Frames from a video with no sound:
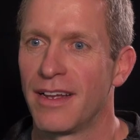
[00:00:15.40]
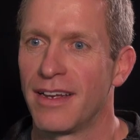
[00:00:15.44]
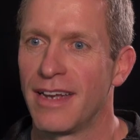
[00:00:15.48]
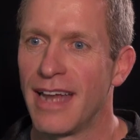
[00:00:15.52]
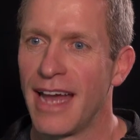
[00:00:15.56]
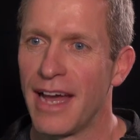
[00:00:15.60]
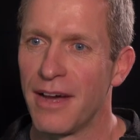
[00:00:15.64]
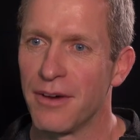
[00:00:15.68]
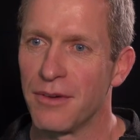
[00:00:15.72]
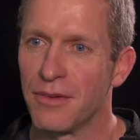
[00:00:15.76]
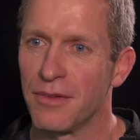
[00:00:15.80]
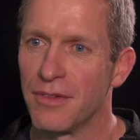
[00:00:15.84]

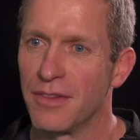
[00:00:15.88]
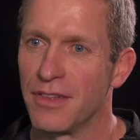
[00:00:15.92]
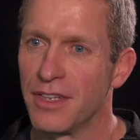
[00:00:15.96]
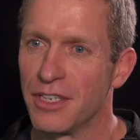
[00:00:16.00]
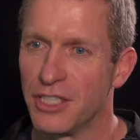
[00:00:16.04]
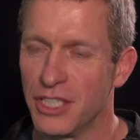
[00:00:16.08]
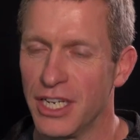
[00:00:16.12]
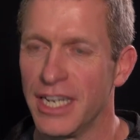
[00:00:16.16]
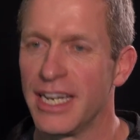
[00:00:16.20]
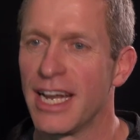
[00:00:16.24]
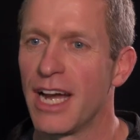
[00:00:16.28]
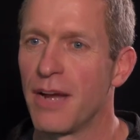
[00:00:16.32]
Now, the
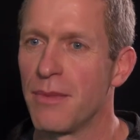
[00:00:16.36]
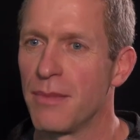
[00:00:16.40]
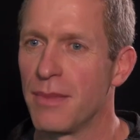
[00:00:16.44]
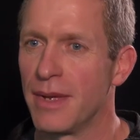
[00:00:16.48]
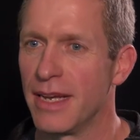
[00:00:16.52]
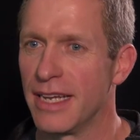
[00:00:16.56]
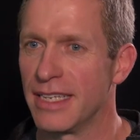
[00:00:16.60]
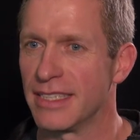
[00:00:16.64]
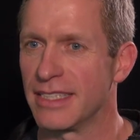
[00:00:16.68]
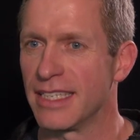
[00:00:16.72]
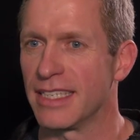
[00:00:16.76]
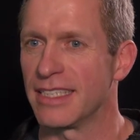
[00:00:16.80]

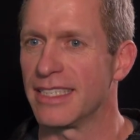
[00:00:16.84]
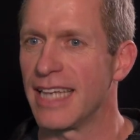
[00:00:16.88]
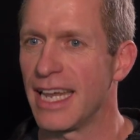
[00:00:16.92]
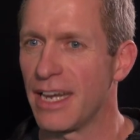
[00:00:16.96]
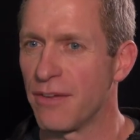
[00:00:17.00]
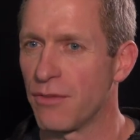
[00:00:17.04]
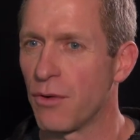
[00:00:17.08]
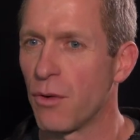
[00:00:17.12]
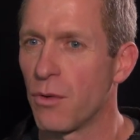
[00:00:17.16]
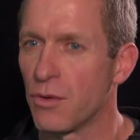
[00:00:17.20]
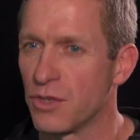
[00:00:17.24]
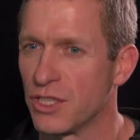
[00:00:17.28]
genome is the set
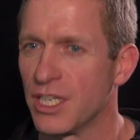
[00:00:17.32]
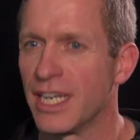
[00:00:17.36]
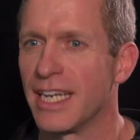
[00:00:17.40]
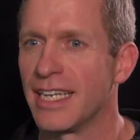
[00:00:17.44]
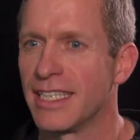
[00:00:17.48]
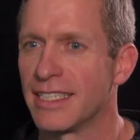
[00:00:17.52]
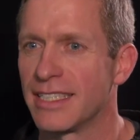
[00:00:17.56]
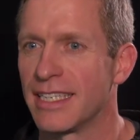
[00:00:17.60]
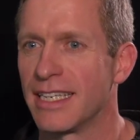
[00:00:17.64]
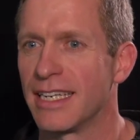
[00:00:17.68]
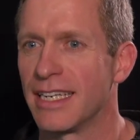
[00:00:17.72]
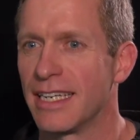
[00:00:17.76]
of all
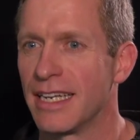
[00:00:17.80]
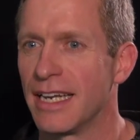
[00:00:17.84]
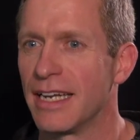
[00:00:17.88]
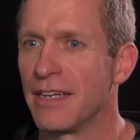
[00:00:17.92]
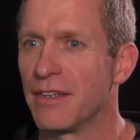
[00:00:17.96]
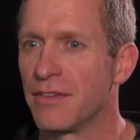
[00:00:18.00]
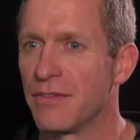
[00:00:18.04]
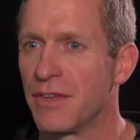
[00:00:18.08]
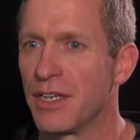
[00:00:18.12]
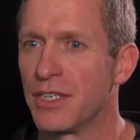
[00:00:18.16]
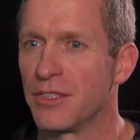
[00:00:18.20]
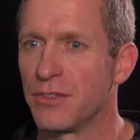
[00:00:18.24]
genes in an
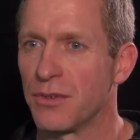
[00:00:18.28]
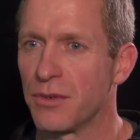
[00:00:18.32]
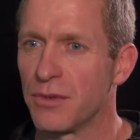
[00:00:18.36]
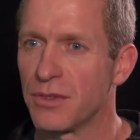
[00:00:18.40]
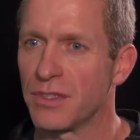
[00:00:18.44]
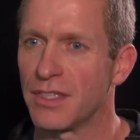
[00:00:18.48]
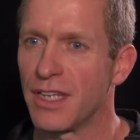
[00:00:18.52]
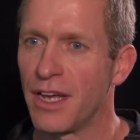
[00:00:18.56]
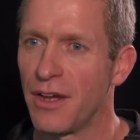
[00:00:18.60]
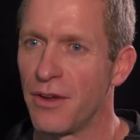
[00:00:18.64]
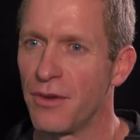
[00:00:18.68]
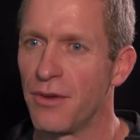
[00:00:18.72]
individual.
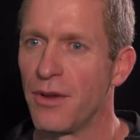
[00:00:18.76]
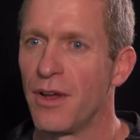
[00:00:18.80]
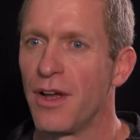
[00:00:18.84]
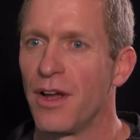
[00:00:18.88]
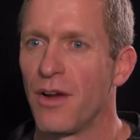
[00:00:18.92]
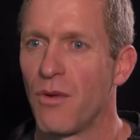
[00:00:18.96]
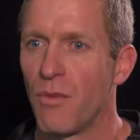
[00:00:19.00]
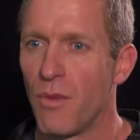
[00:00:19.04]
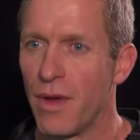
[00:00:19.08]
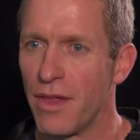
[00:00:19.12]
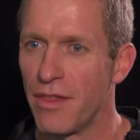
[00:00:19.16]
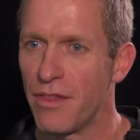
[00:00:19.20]
So
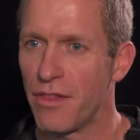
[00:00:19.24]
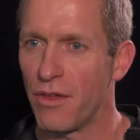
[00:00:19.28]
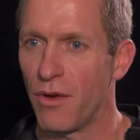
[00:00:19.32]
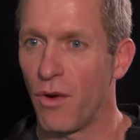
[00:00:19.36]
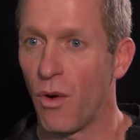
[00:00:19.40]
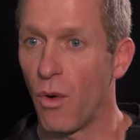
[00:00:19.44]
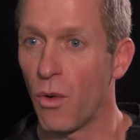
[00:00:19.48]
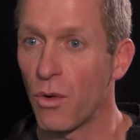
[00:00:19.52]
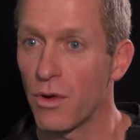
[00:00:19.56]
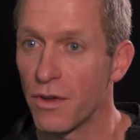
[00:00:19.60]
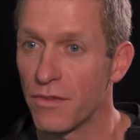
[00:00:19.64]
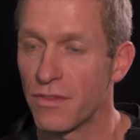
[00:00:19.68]
with
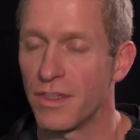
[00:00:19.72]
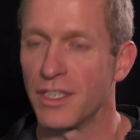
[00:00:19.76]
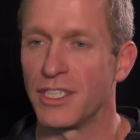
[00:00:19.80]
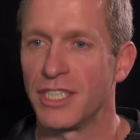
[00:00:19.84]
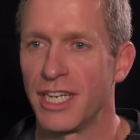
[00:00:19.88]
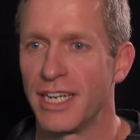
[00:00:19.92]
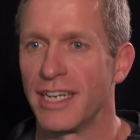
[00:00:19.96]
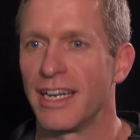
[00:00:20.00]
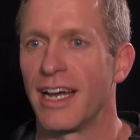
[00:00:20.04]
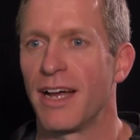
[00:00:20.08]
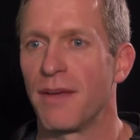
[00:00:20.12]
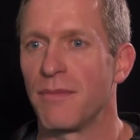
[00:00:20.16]
all of the
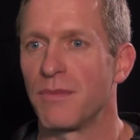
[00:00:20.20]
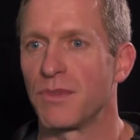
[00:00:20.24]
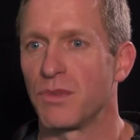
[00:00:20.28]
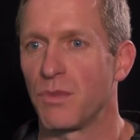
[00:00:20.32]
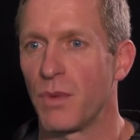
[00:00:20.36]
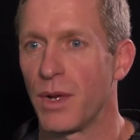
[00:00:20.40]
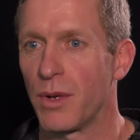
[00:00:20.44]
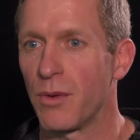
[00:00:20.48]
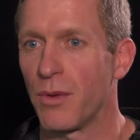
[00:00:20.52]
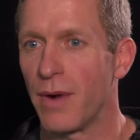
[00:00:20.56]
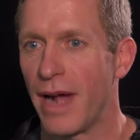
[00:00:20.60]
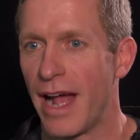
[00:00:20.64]
genomes,
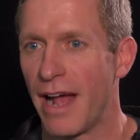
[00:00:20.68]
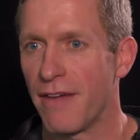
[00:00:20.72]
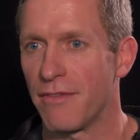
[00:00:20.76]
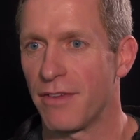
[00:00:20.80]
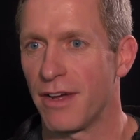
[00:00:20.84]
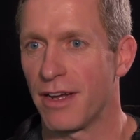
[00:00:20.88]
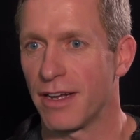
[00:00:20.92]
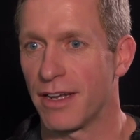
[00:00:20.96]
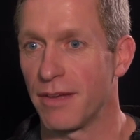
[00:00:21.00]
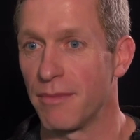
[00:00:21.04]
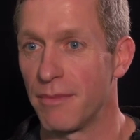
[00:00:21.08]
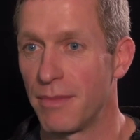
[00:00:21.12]
we will
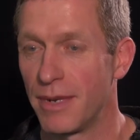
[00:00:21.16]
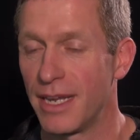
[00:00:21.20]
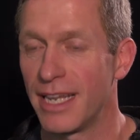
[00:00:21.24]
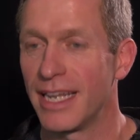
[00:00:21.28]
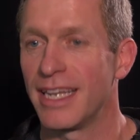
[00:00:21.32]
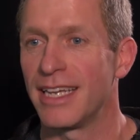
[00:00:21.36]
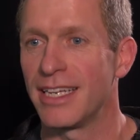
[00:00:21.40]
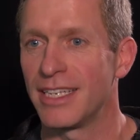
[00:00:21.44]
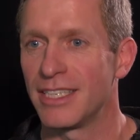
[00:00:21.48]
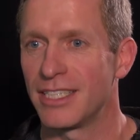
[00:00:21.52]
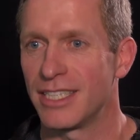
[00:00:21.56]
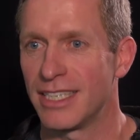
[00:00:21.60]
have a
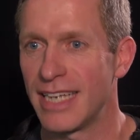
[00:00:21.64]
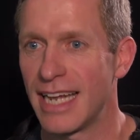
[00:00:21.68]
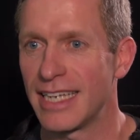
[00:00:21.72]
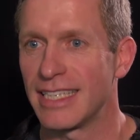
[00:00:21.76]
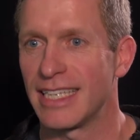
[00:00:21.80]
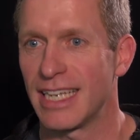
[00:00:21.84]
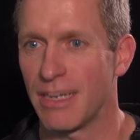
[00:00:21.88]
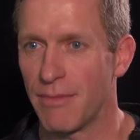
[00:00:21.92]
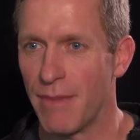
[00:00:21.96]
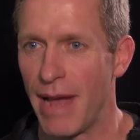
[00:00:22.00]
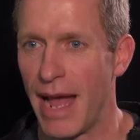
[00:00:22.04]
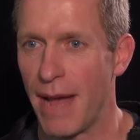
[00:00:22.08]
complete
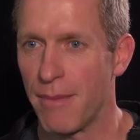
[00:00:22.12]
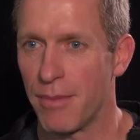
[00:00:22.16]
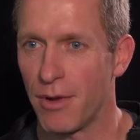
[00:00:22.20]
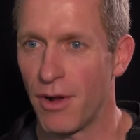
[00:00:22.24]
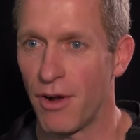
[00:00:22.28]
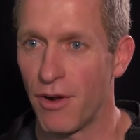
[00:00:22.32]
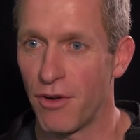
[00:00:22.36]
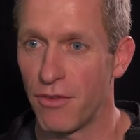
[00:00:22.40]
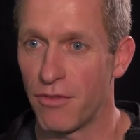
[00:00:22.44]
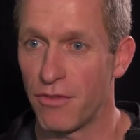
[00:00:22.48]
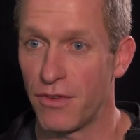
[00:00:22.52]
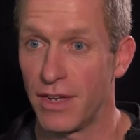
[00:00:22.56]
genetic map
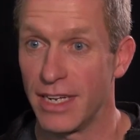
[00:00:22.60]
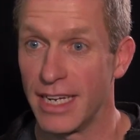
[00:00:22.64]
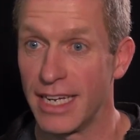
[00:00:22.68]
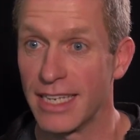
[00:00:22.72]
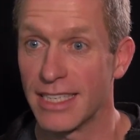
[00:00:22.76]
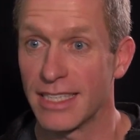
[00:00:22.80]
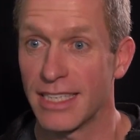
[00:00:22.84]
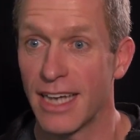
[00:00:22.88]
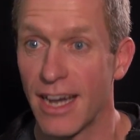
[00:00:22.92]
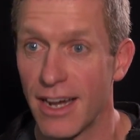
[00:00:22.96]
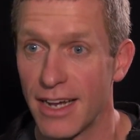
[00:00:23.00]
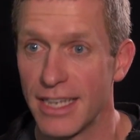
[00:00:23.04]
of an
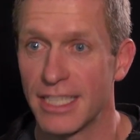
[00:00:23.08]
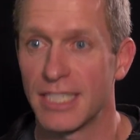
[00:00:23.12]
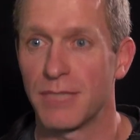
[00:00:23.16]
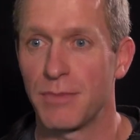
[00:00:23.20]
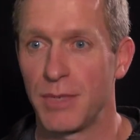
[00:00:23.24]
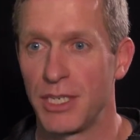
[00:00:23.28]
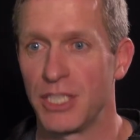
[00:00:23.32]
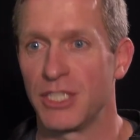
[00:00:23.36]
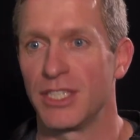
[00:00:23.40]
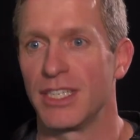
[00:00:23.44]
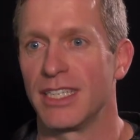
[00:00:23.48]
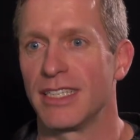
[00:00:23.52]
entire
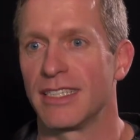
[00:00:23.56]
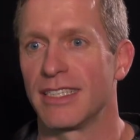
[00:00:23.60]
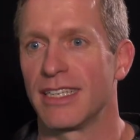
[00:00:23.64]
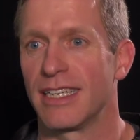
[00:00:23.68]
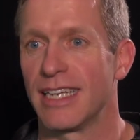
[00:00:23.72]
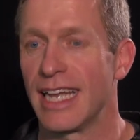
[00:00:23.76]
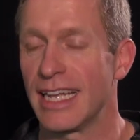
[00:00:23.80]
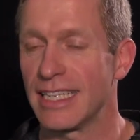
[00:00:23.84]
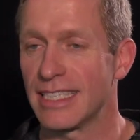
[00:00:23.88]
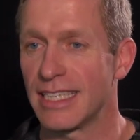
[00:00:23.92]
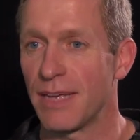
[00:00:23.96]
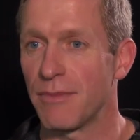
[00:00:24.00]
species.
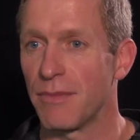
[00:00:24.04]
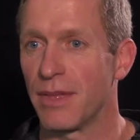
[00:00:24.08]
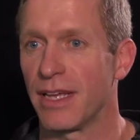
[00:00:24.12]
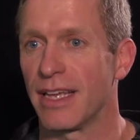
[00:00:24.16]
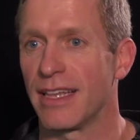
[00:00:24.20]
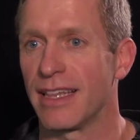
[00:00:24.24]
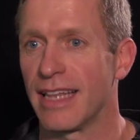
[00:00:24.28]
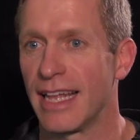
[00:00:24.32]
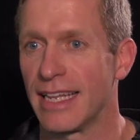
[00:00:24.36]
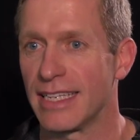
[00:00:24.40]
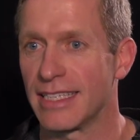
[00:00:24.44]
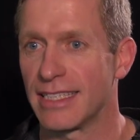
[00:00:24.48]
And that's something
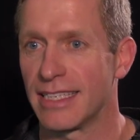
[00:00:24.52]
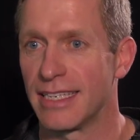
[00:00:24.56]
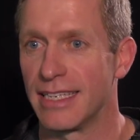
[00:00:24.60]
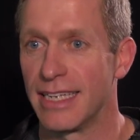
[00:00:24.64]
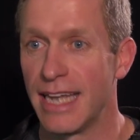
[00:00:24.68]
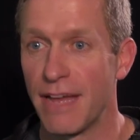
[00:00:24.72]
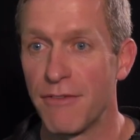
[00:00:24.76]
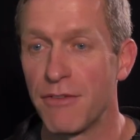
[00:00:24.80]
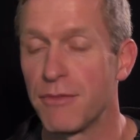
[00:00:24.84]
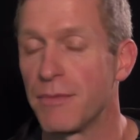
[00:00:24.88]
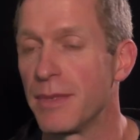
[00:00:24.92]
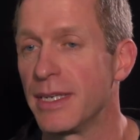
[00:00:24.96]
that's
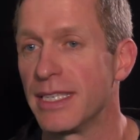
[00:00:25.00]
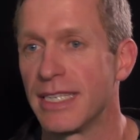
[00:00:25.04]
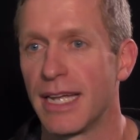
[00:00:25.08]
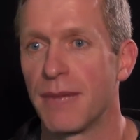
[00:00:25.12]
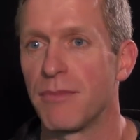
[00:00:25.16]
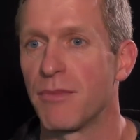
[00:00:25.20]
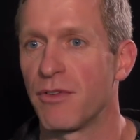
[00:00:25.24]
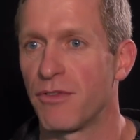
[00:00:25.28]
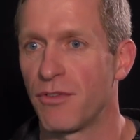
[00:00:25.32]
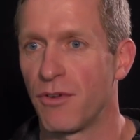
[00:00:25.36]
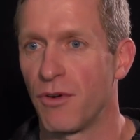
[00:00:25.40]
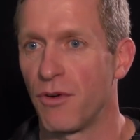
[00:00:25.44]
never been
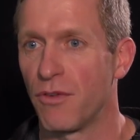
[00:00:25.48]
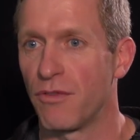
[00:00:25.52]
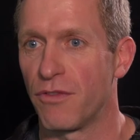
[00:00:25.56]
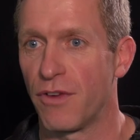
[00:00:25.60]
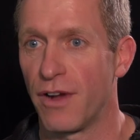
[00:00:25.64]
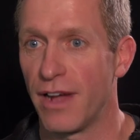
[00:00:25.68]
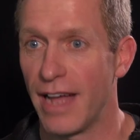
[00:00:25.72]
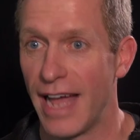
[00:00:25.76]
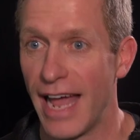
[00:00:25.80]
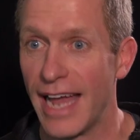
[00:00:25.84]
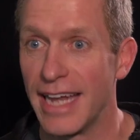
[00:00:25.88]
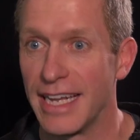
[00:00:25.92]
done before
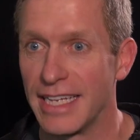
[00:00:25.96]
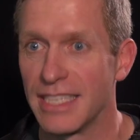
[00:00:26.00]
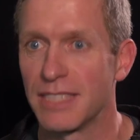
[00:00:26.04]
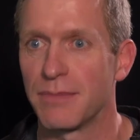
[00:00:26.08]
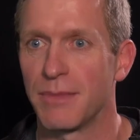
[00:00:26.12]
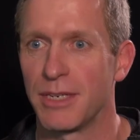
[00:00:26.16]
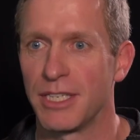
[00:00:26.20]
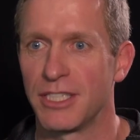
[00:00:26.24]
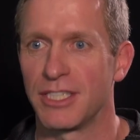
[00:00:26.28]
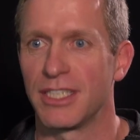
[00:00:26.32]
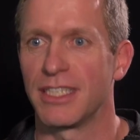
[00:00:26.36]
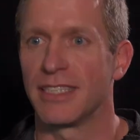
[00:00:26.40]
for any
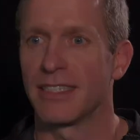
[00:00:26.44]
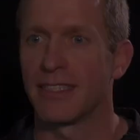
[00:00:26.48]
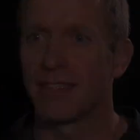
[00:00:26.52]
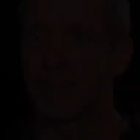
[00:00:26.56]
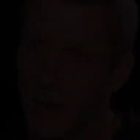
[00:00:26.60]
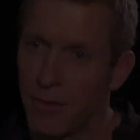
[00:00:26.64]
species.